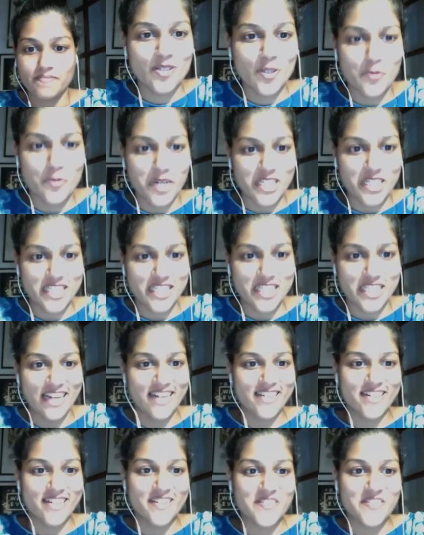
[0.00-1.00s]
much,
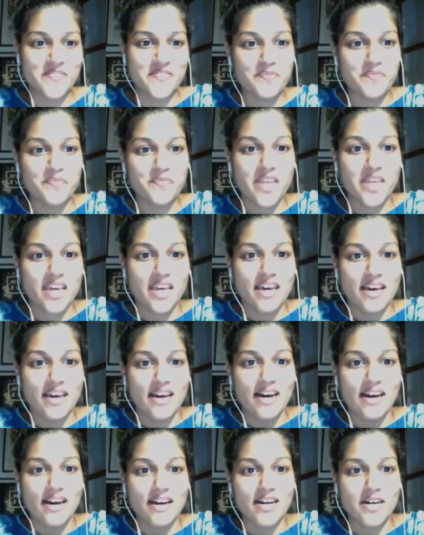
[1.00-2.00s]
Clara.
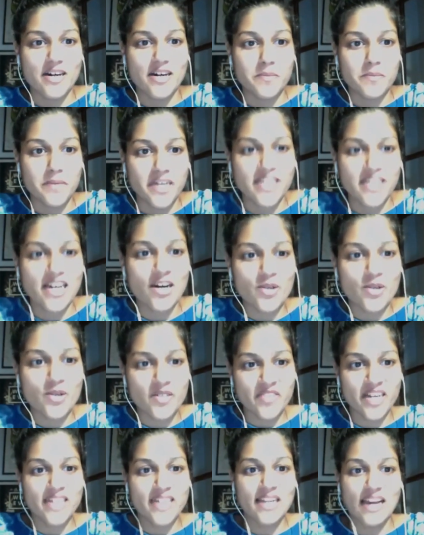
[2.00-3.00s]
I now
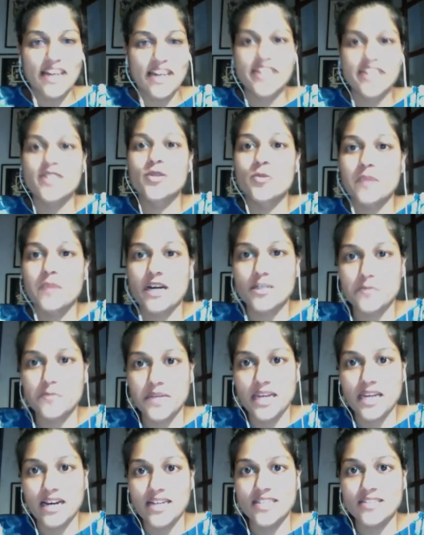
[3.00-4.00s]
invite Lahiru
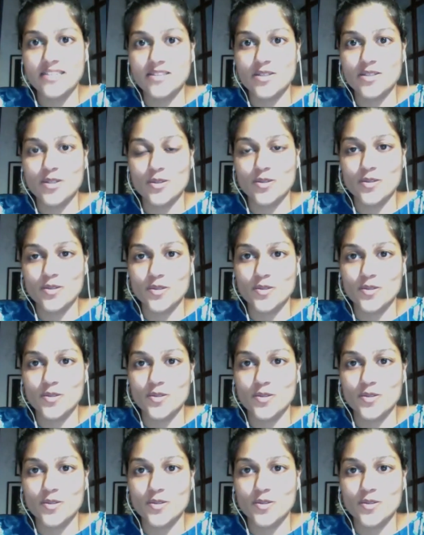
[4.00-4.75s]
Patmalal to